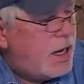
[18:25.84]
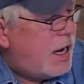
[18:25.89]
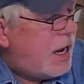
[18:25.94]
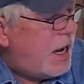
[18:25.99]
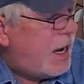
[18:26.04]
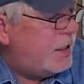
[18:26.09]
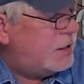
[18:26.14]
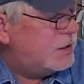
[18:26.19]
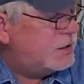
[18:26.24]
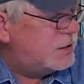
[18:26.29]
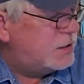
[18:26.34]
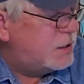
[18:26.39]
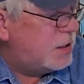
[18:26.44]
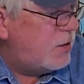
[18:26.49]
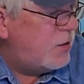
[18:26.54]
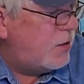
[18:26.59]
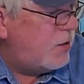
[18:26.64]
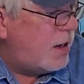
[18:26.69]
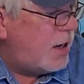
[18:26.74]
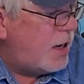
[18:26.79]
And
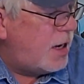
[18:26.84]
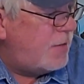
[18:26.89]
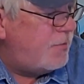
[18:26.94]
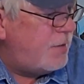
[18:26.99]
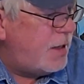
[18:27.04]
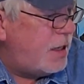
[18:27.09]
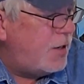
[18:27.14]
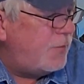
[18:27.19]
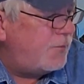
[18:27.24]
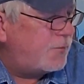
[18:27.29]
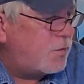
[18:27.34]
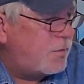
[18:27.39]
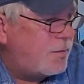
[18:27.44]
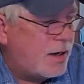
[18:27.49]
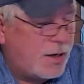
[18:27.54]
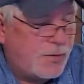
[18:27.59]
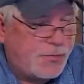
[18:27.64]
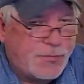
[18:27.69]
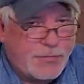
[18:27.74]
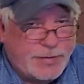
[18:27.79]
so I'm in it for
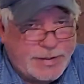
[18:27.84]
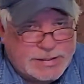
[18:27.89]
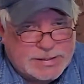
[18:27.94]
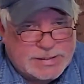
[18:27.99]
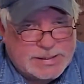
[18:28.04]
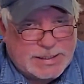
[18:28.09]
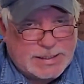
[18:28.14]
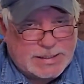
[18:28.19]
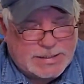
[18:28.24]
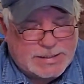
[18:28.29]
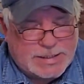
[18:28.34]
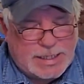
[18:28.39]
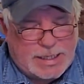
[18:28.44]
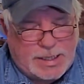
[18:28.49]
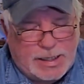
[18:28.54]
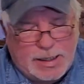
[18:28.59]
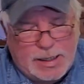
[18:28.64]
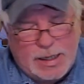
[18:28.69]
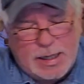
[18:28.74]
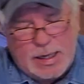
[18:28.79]
about $360,